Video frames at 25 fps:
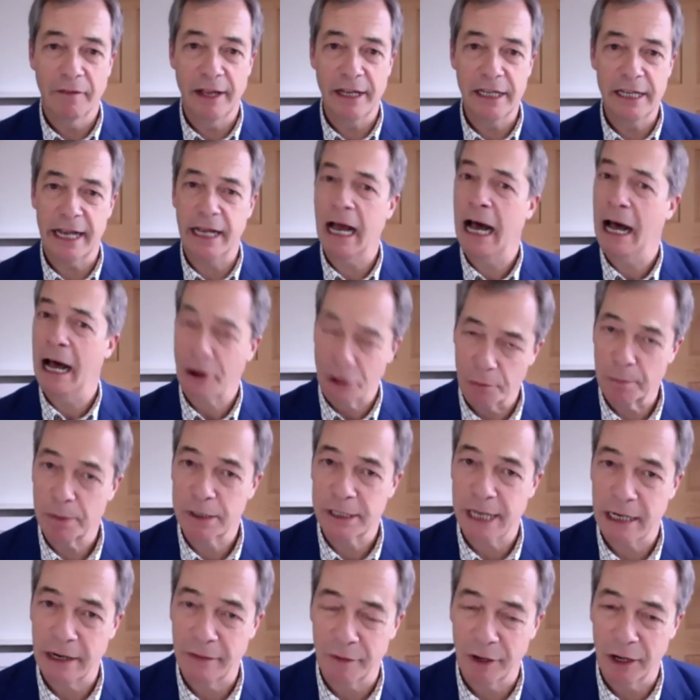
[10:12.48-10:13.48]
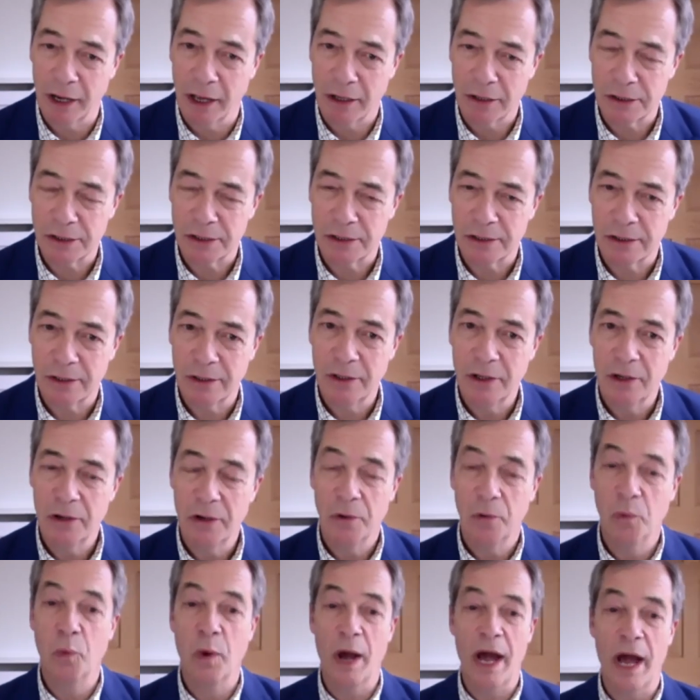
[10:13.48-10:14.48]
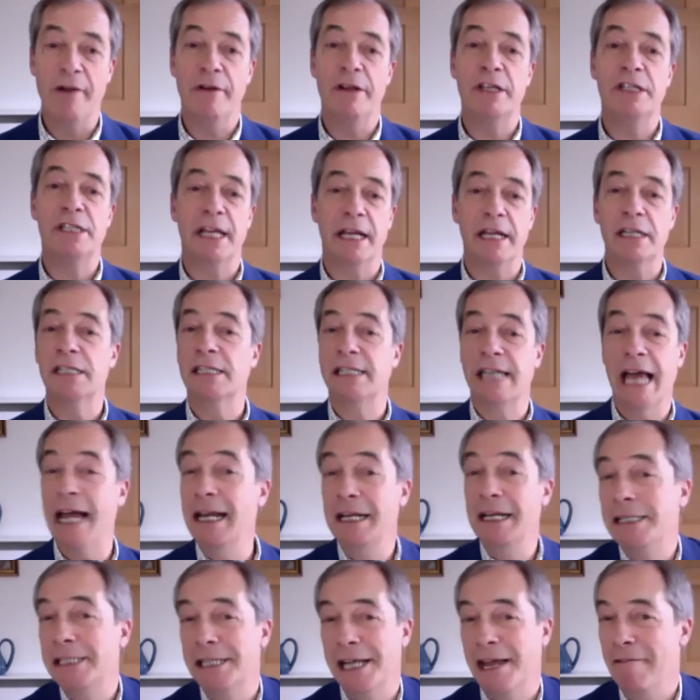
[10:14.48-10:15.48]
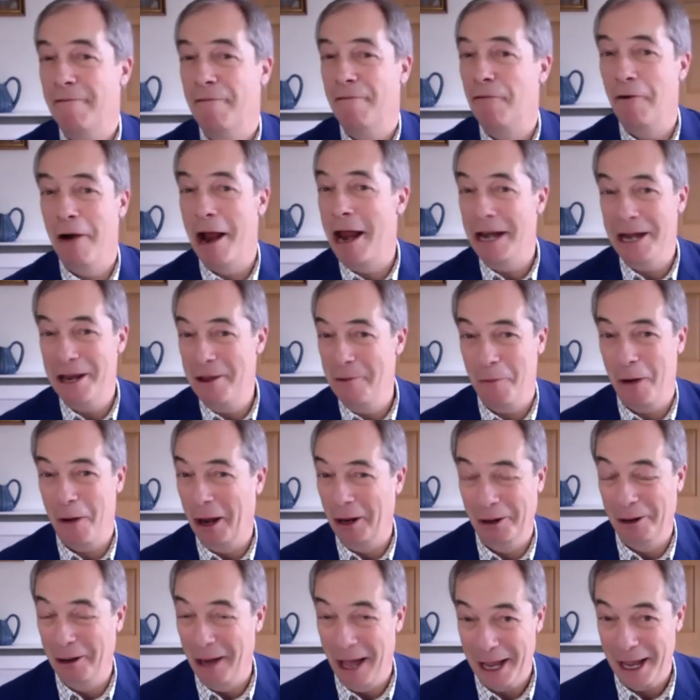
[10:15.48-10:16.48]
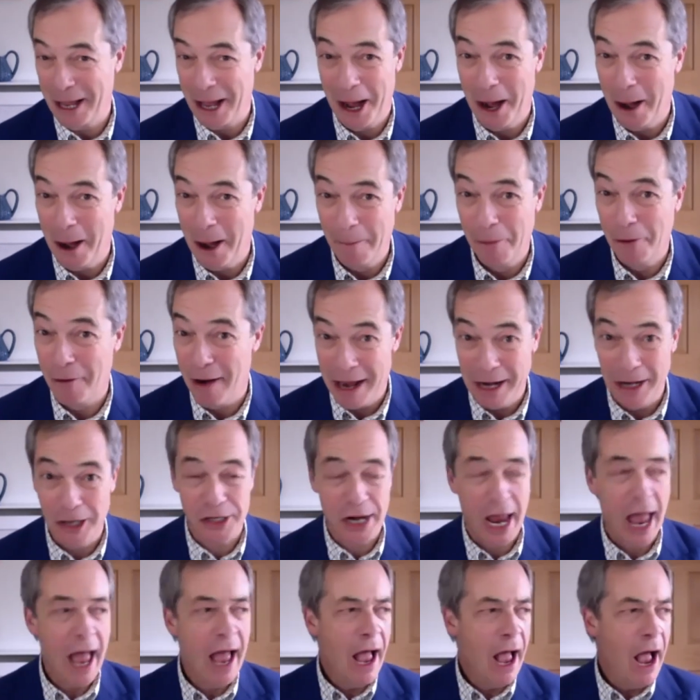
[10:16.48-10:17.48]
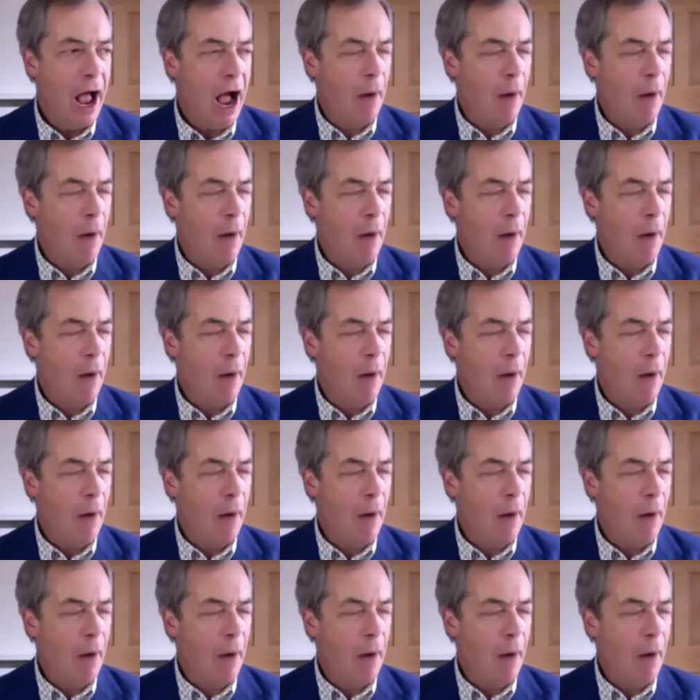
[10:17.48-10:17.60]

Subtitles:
they take 100% of the loss. Where is the incentive for anyone like Harbour Energy?